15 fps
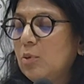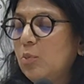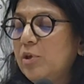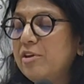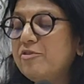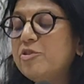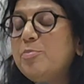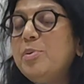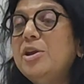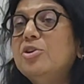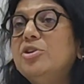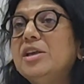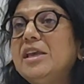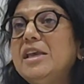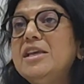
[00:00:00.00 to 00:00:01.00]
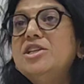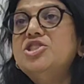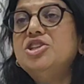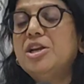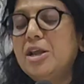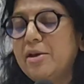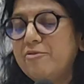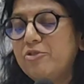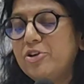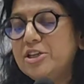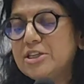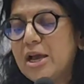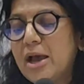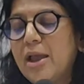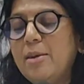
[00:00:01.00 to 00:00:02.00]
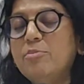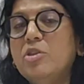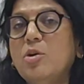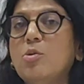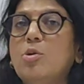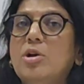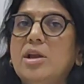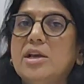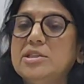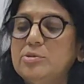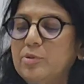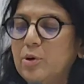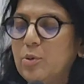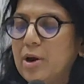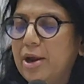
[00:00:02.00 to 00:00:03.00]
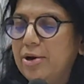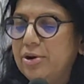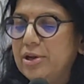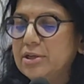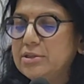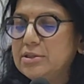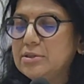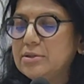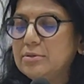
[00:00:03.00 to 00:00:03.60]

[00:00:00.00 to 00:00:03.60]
We have appeared each and every time the court has required us.